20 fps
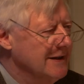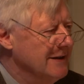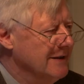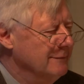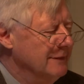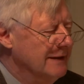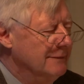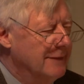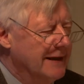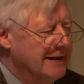
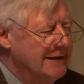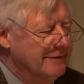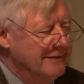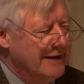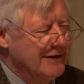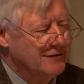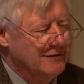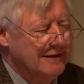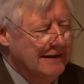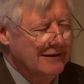we might
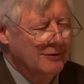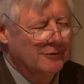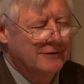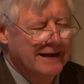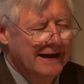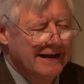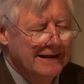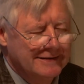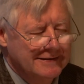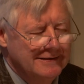eventually
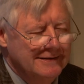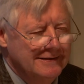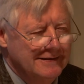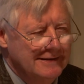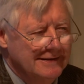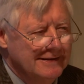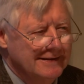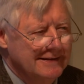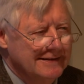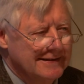locate
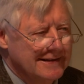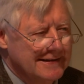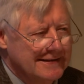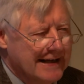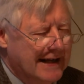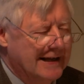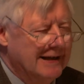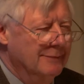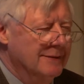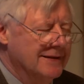the
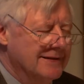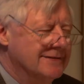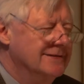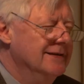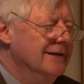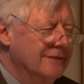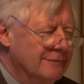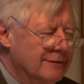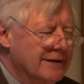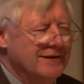settlements
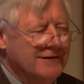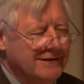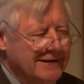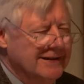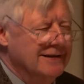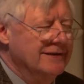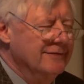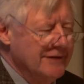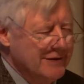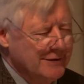in which the
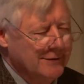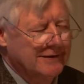individual